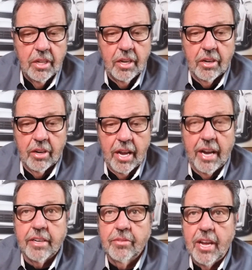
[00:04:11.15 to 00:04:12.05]

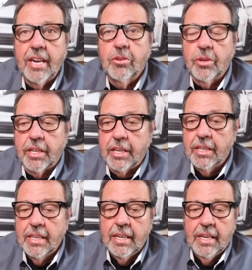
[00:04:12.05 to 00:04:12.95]
out of equity
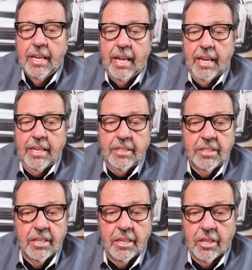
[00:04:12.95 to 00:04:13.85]
and
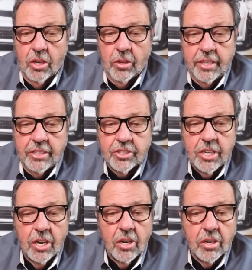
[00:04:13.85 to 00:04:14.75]
on his
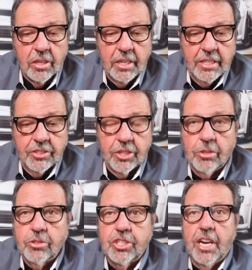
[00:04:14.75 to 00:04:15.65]
car. And
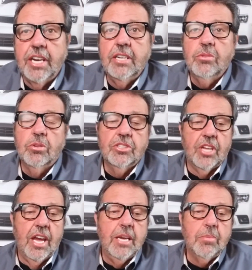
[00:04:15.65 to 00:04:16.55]
so Shane was
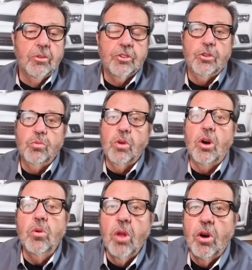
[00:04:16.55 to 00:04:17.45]
able to
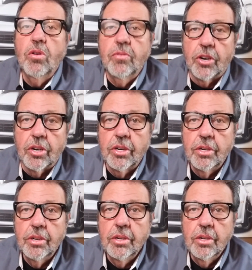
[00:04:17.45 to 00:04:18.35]
roll over.
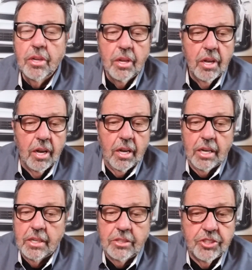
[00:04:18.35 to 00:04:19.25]

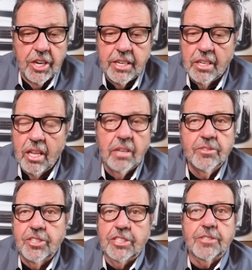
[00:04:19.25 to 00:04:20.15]
Shane
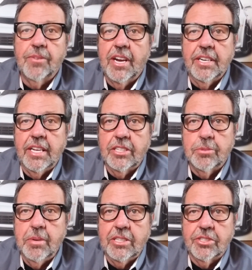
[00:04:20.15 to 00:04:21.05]
loves this finance
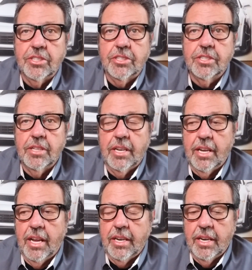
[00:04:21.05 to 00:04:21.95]
business,
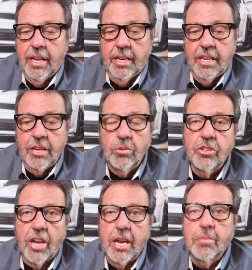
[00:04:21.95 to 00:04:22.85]
and he
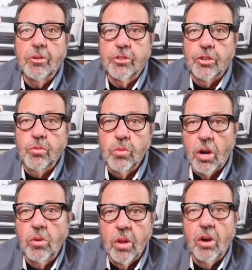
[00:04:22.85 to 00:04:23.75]
was able to
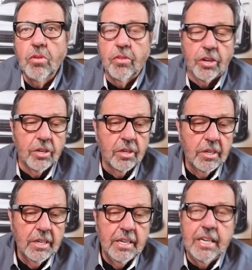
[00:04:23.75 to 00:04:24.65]
roll over
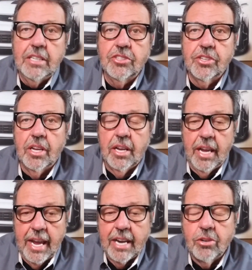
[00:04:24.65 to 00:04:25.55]
his
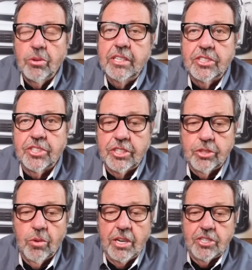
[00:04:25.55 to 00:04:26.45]
equity
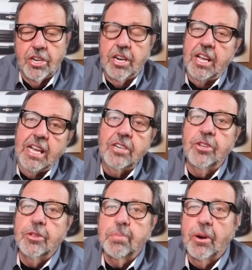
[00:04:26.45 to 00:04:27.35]
situation into
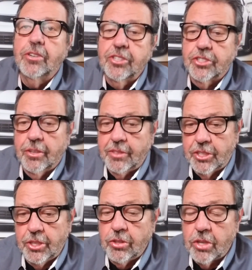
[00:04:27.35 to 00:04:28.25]
the purchase of his
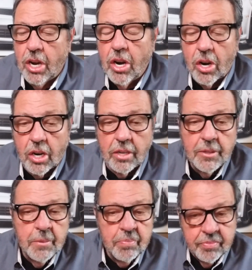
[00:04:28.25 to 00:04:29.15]
new car.
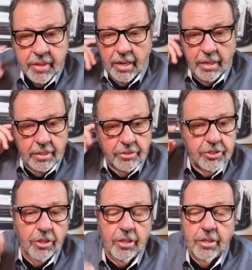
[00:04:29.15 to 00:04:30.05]

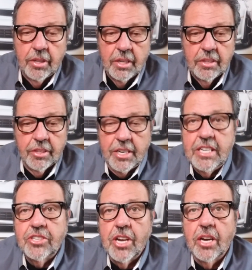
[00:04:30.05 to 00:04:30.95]
So the
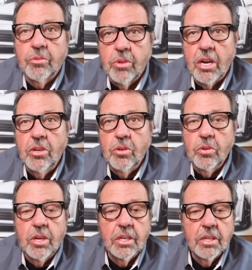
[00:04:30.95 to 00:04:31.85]
Nissan
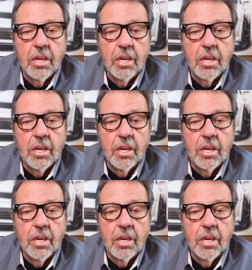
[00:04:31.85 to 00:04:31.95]
Rogue,